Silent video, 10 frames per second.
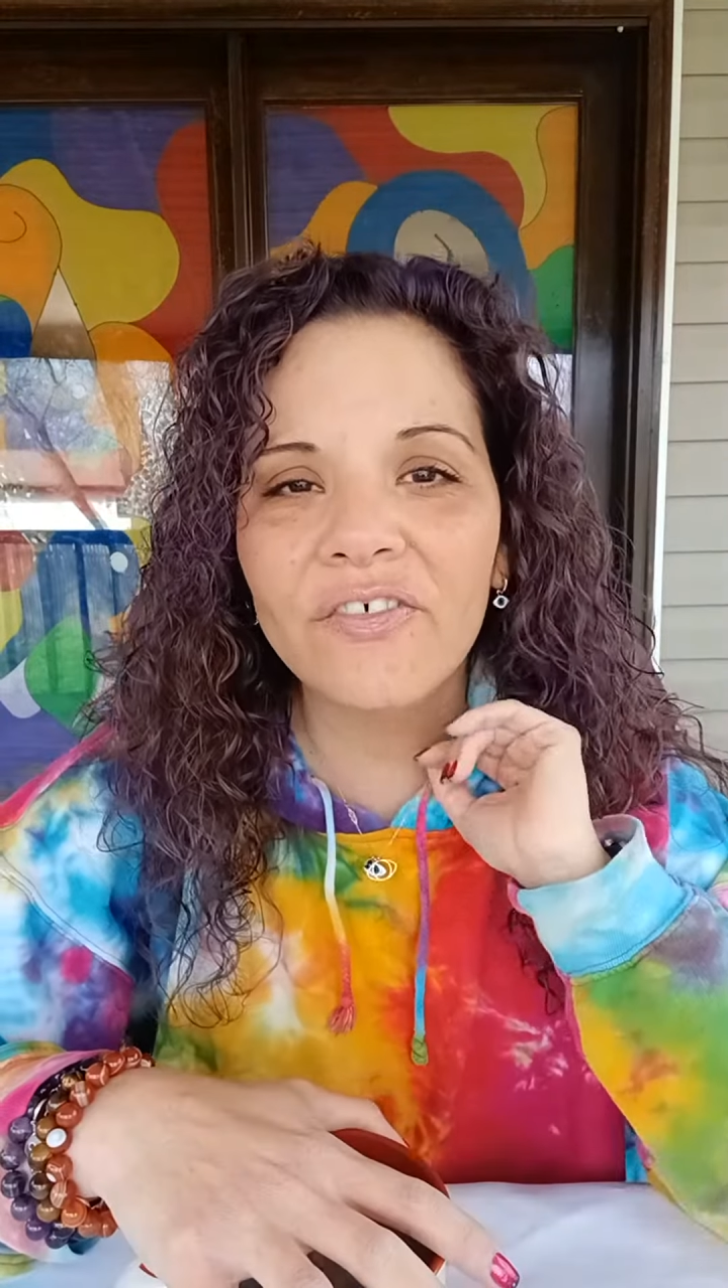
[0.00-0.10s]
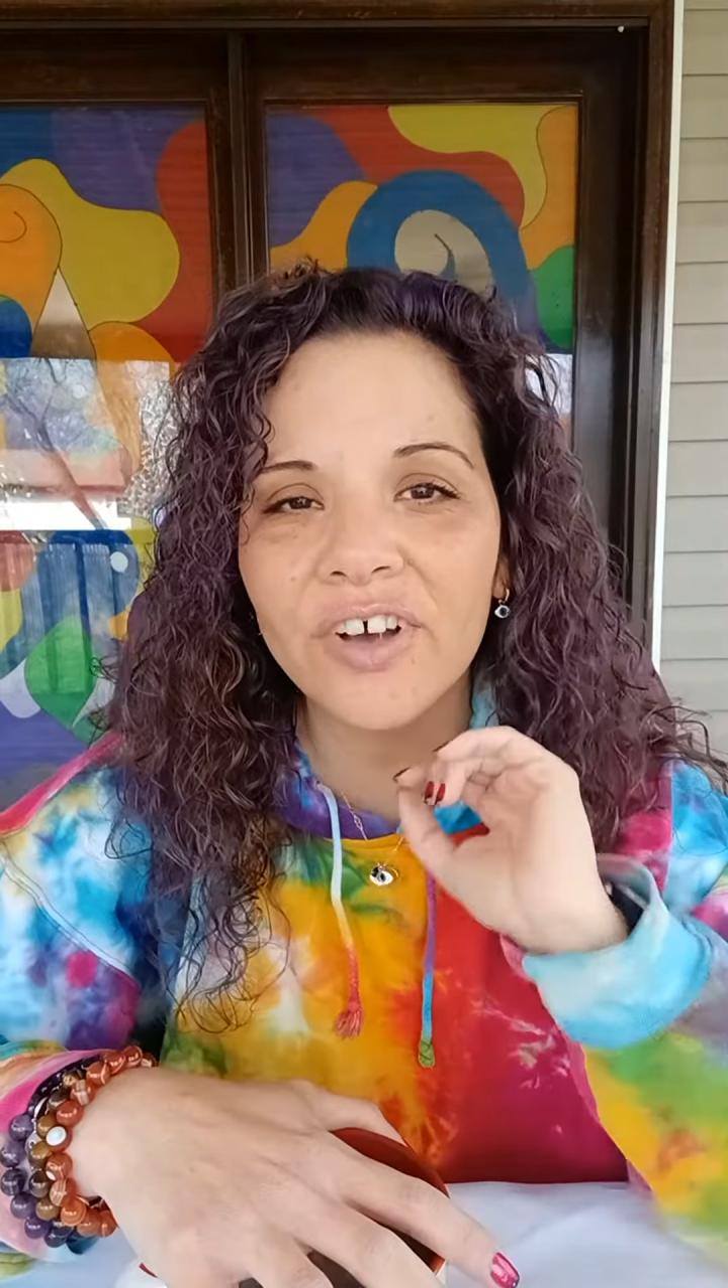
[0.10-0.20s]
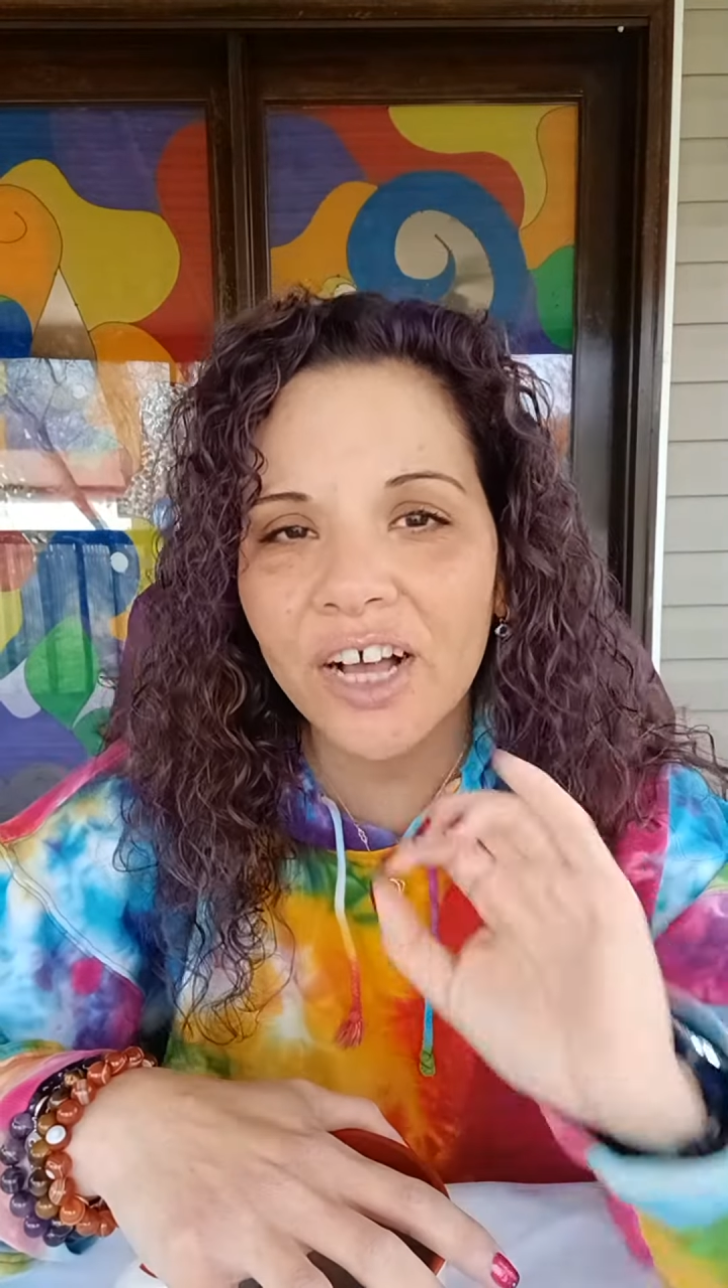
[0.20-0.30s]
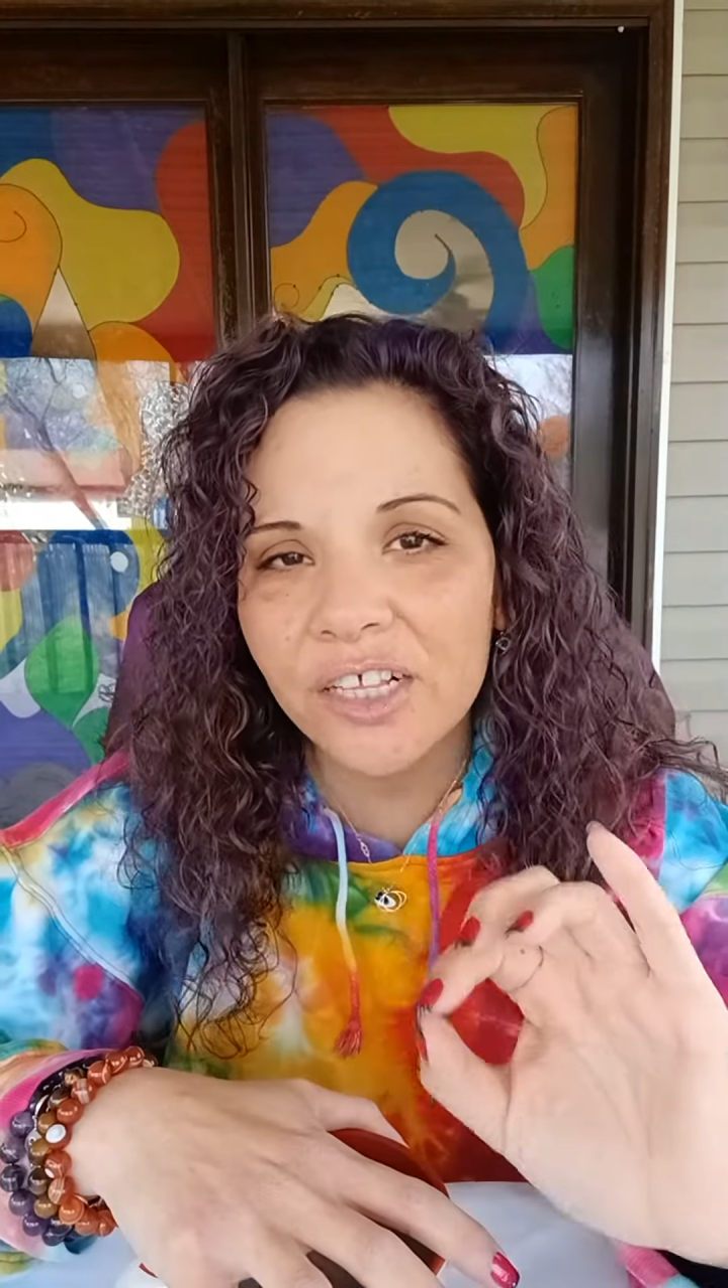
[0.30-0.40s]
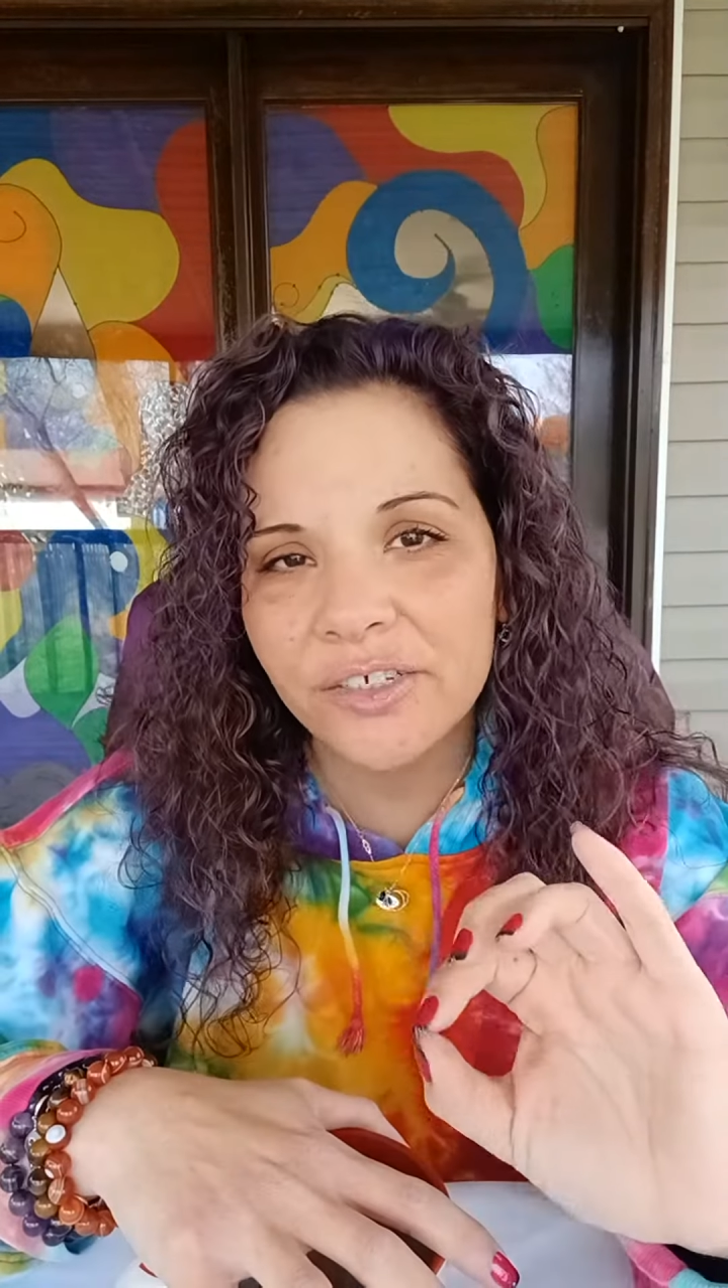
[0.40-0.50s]

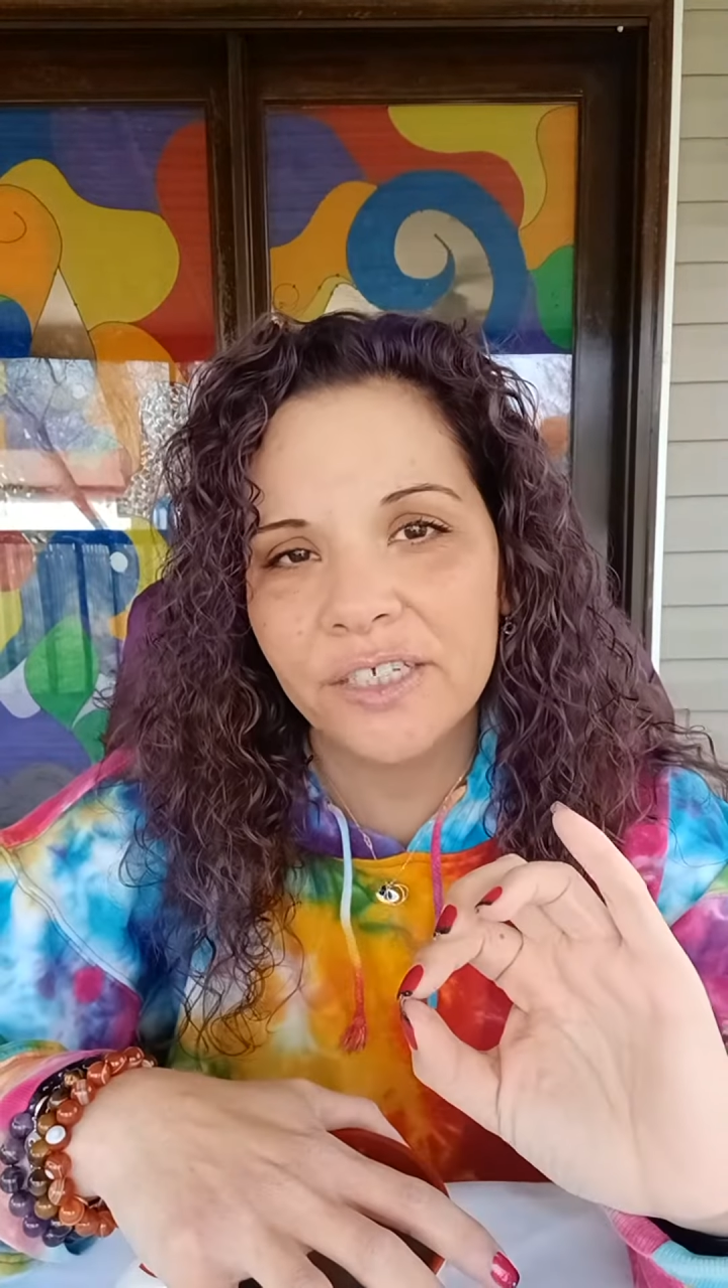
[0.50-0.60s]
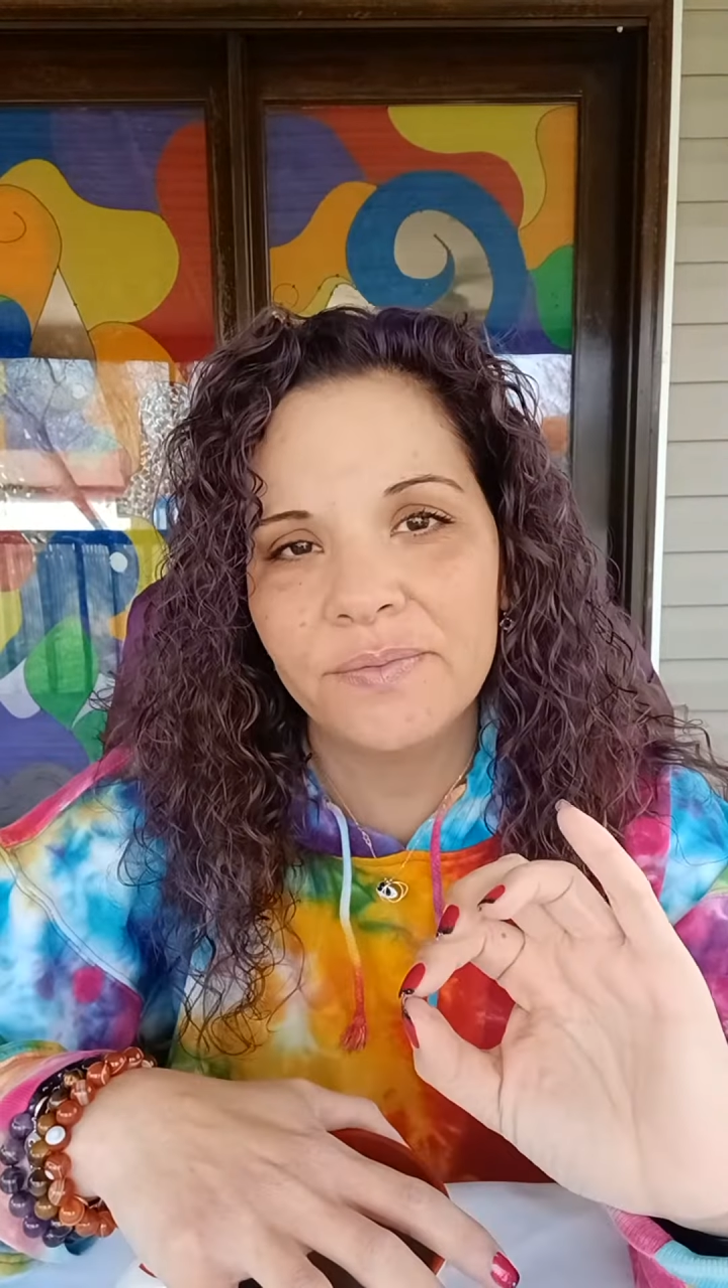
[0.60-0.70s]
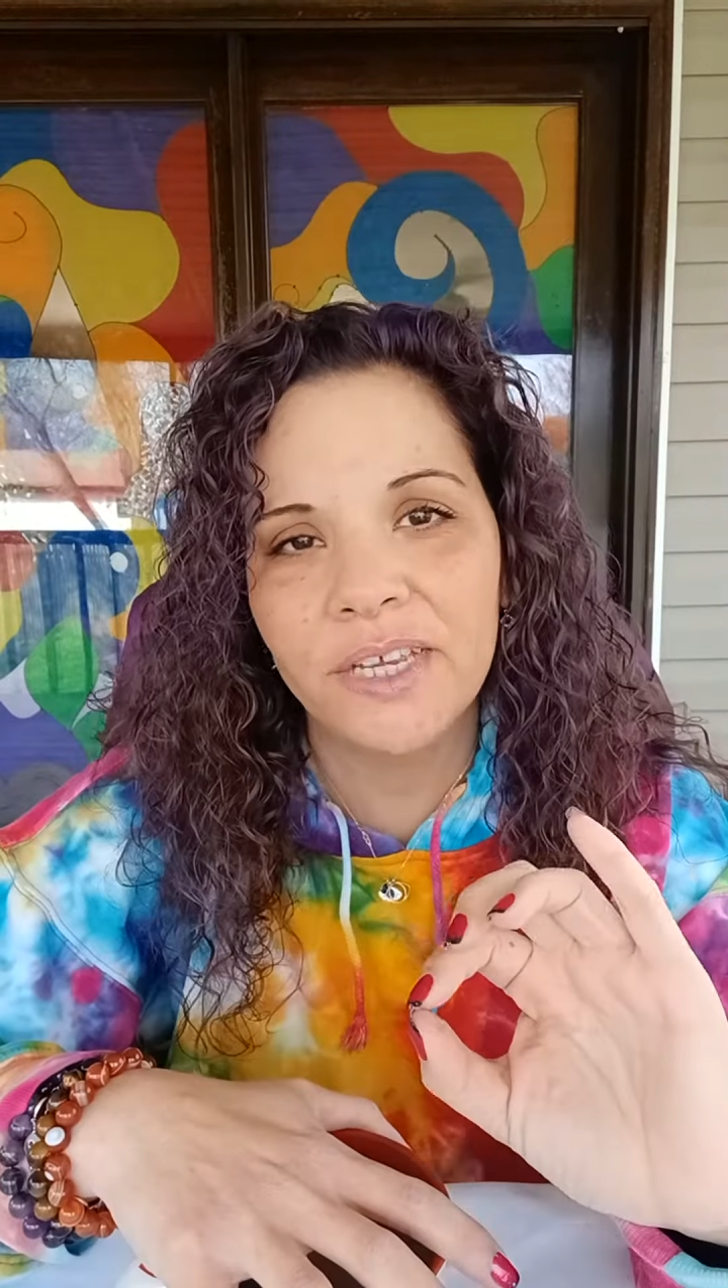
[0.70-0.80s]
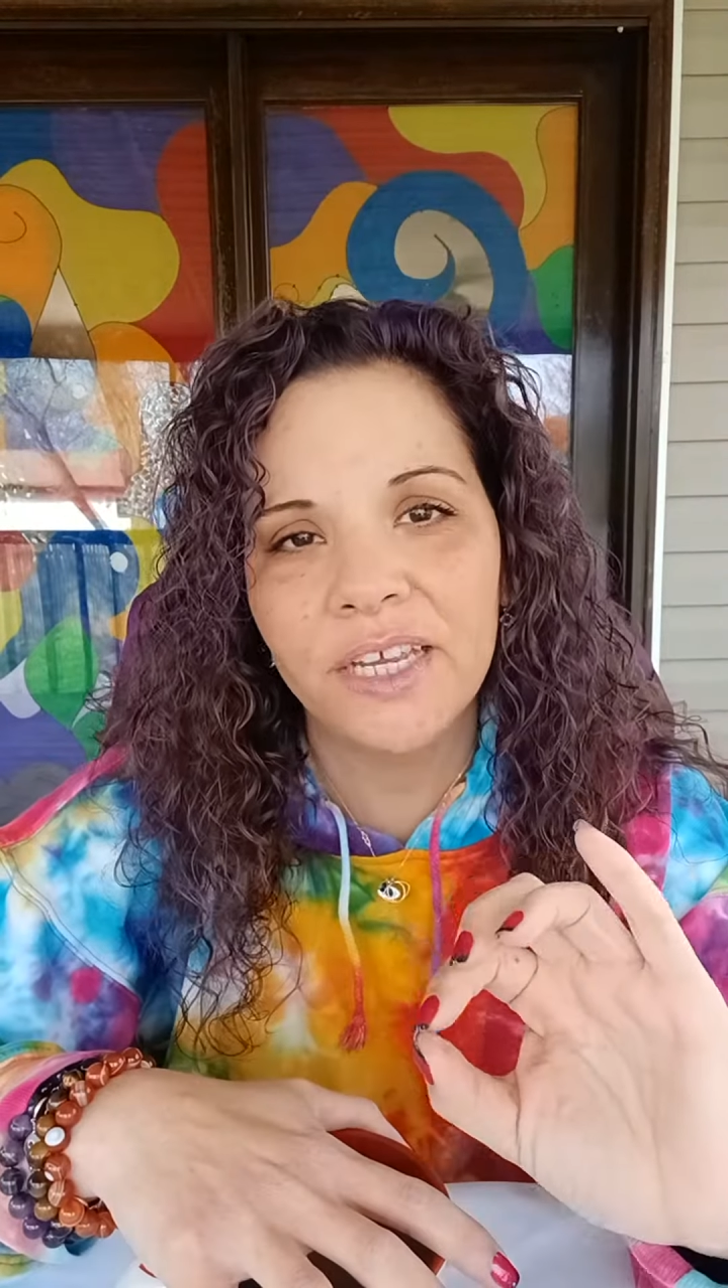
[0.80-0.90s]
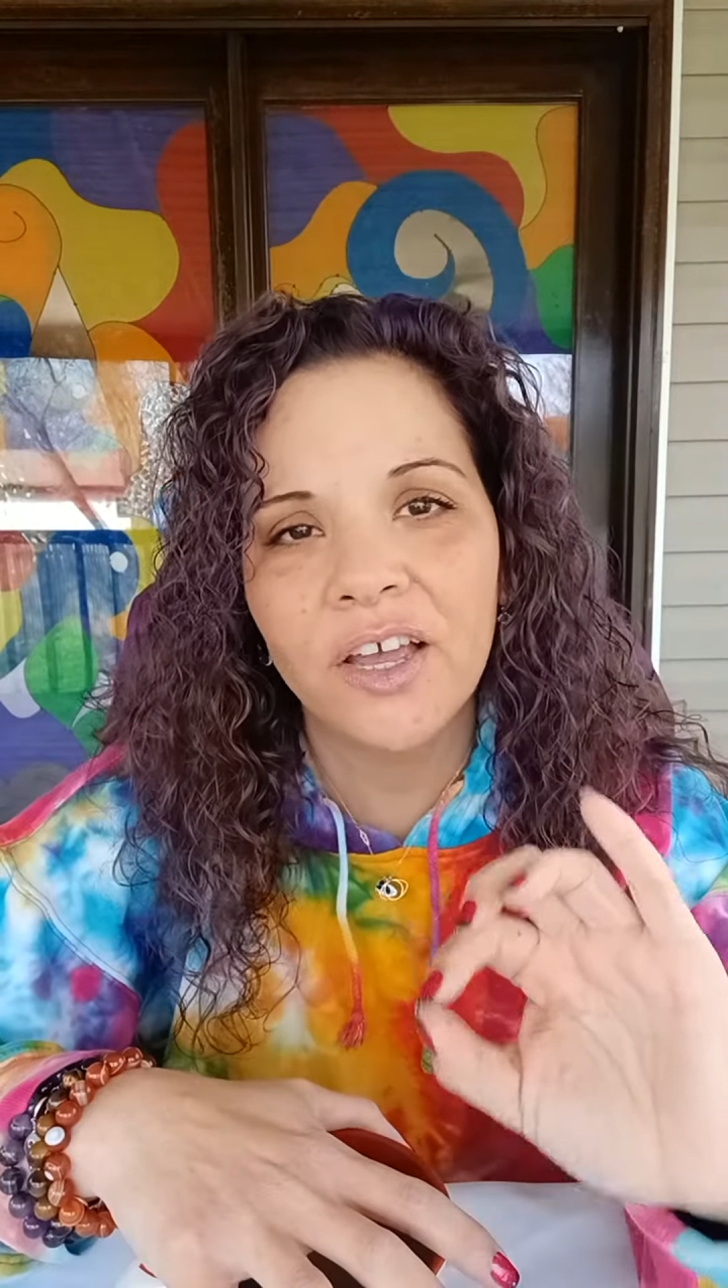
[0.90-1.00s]
following
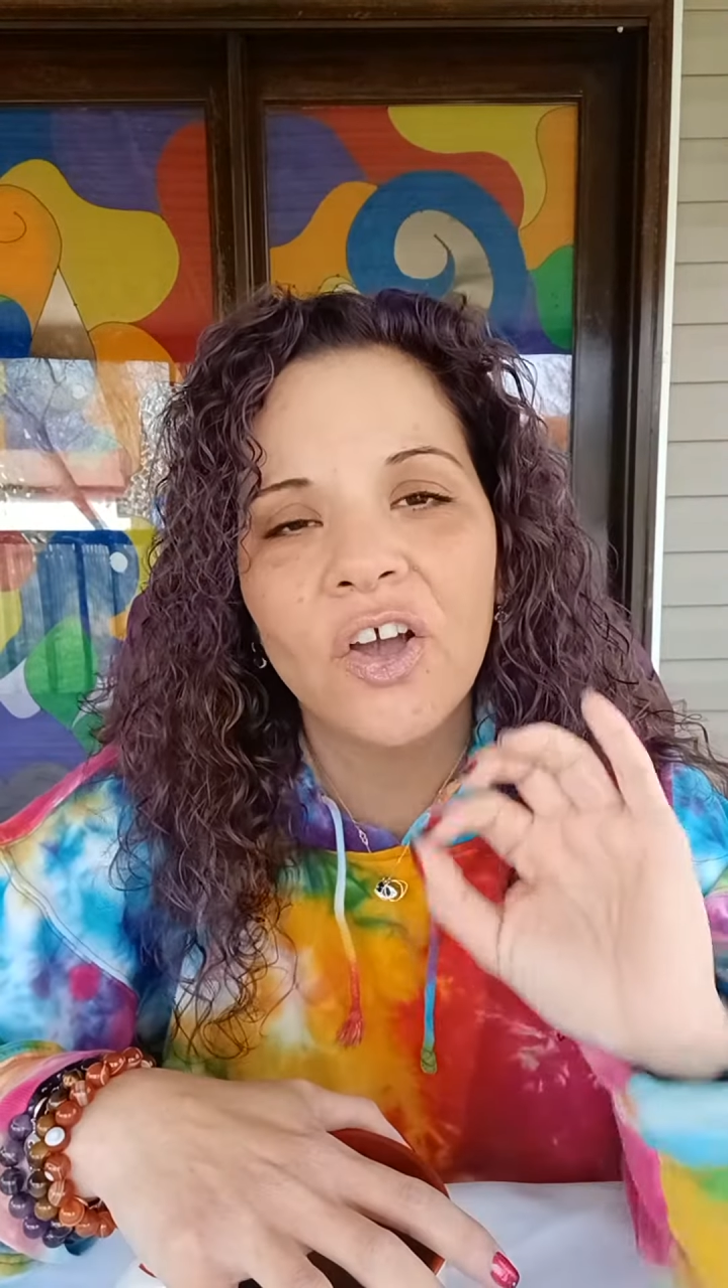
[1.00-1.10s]
me